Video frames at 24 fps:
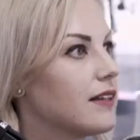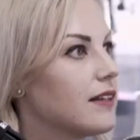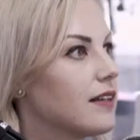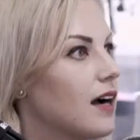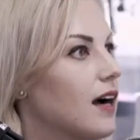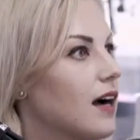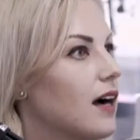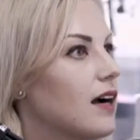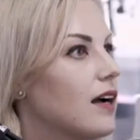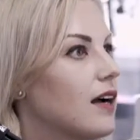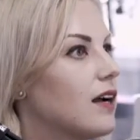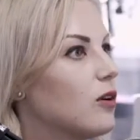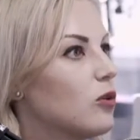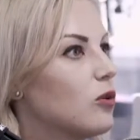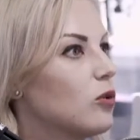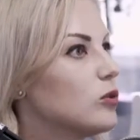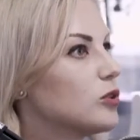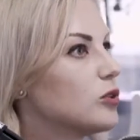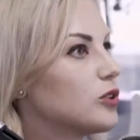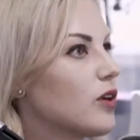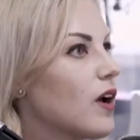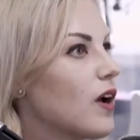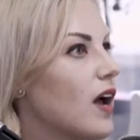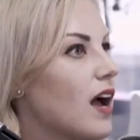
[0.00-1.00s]
I
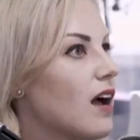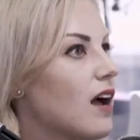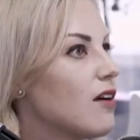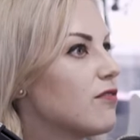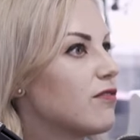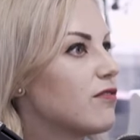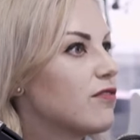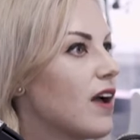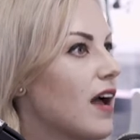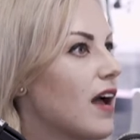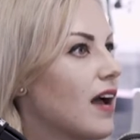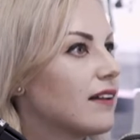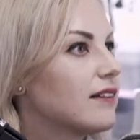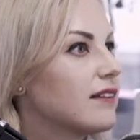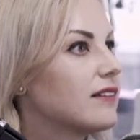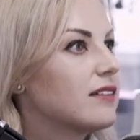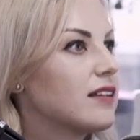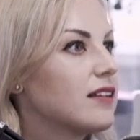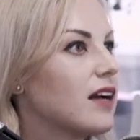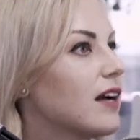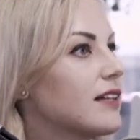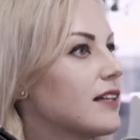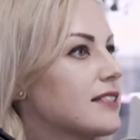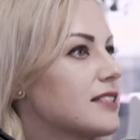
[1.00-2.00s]
also
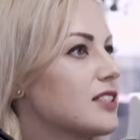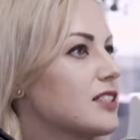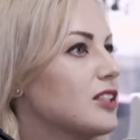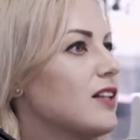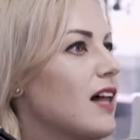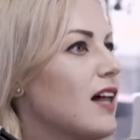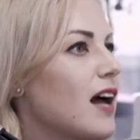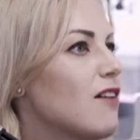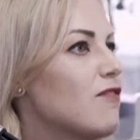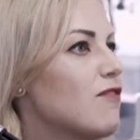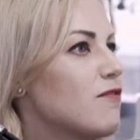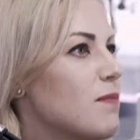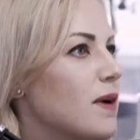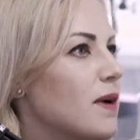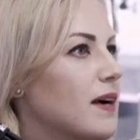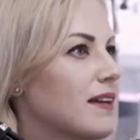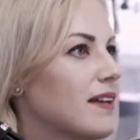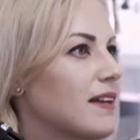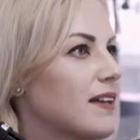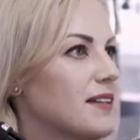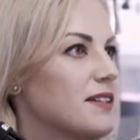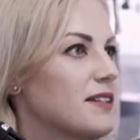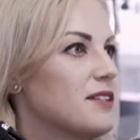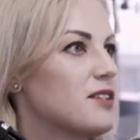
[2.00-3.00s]
I still have my
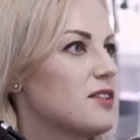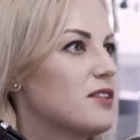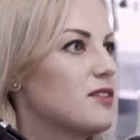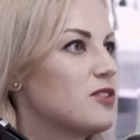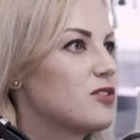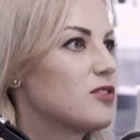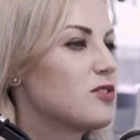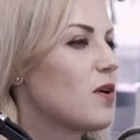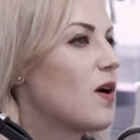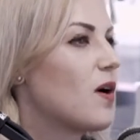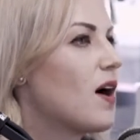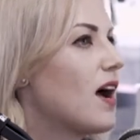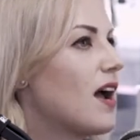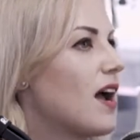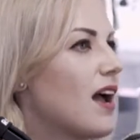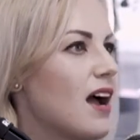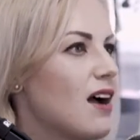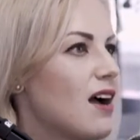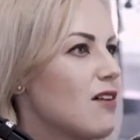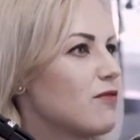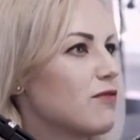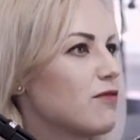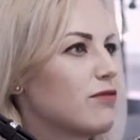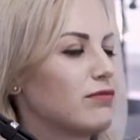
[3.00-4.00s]
kit. So I
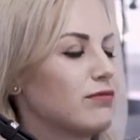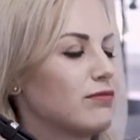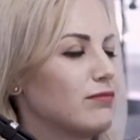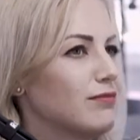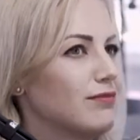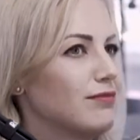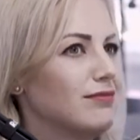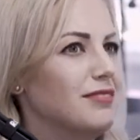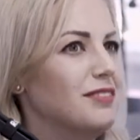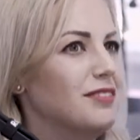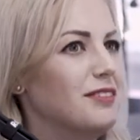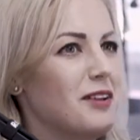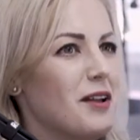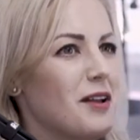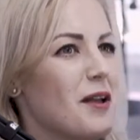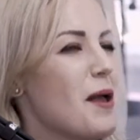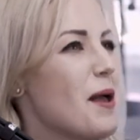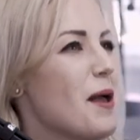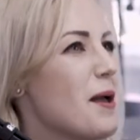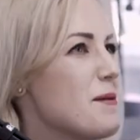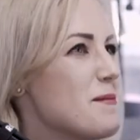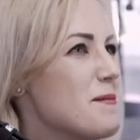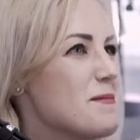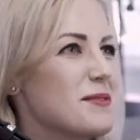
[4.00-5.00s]
have.
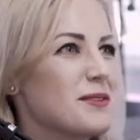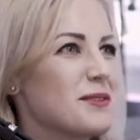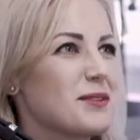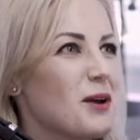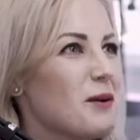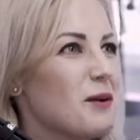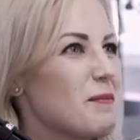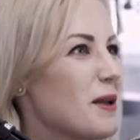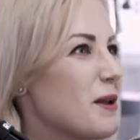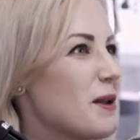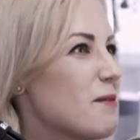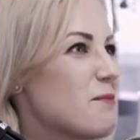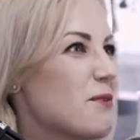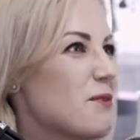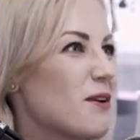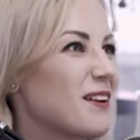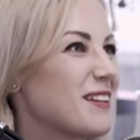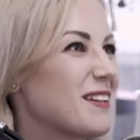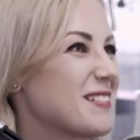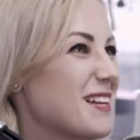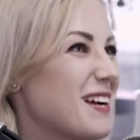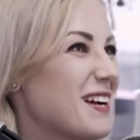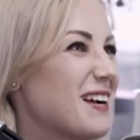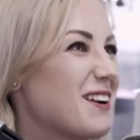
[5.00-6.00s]
So many
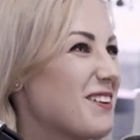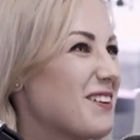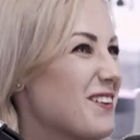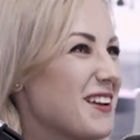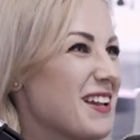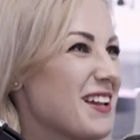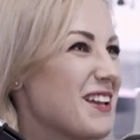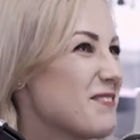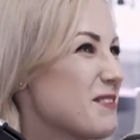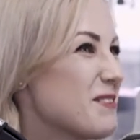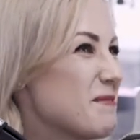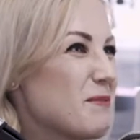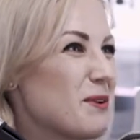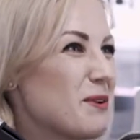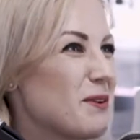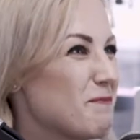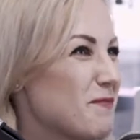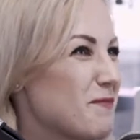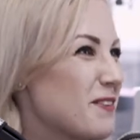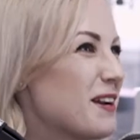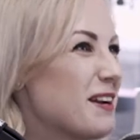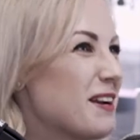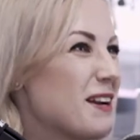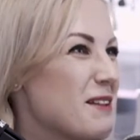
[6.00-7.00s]
products, I can't even
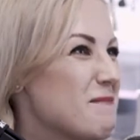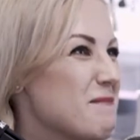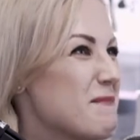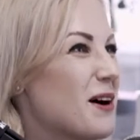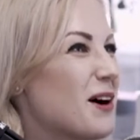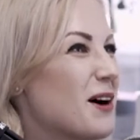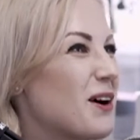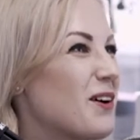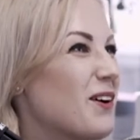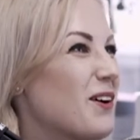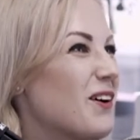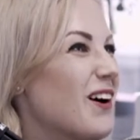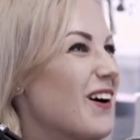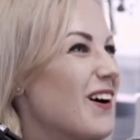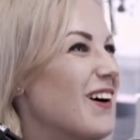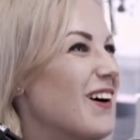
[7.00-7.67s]
put it in my car.